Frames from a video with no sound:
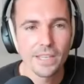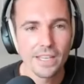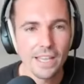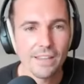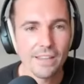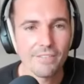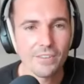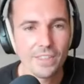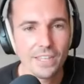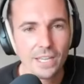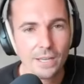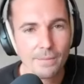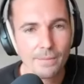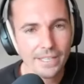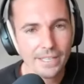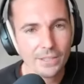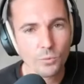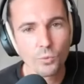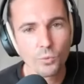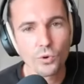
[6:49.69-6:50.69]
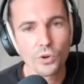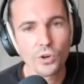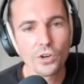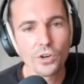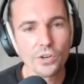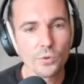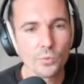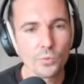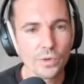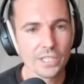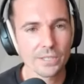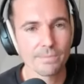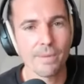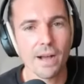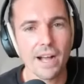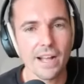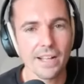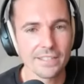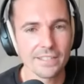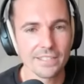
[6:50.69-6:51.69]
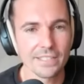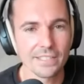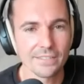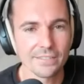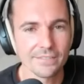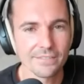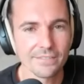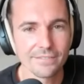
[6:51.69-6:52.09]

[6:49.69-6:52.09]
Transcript: If you think about the word responsive,